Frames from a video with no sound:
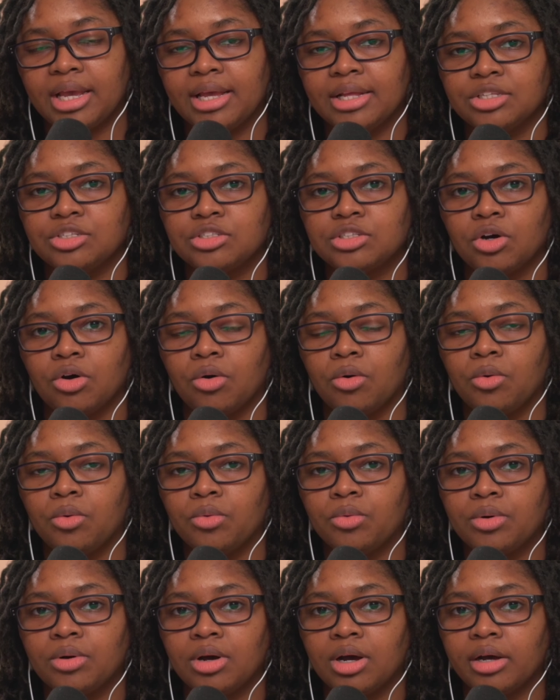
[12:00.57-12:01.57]
And
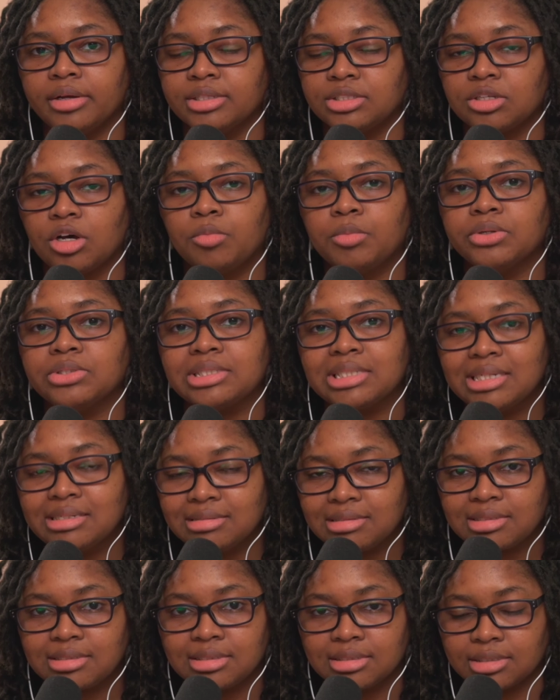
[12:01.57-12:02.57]
so it's almost
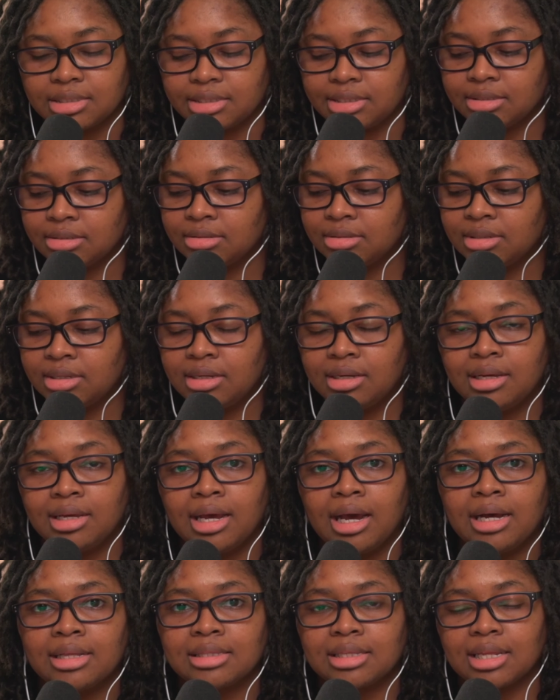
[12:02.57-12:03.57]
instantly
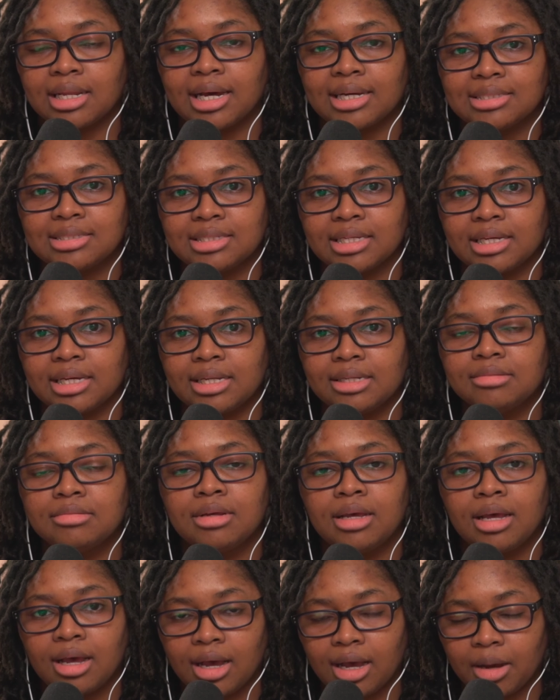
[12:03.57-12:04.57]
that I said,
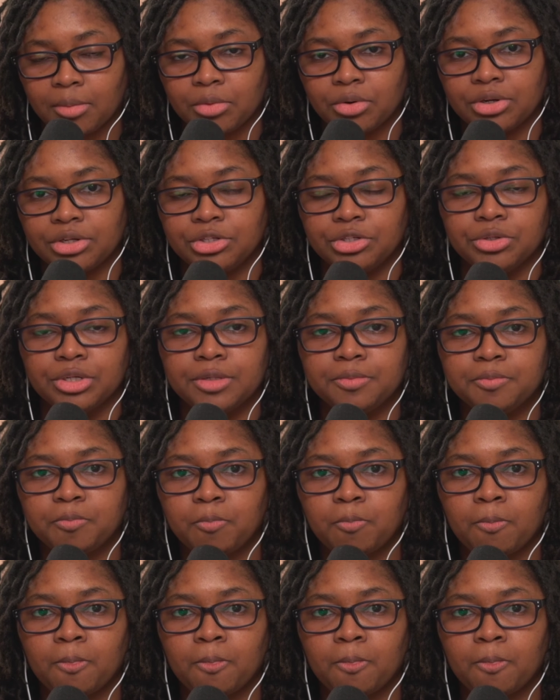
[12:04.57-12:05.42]
I'm going to do it.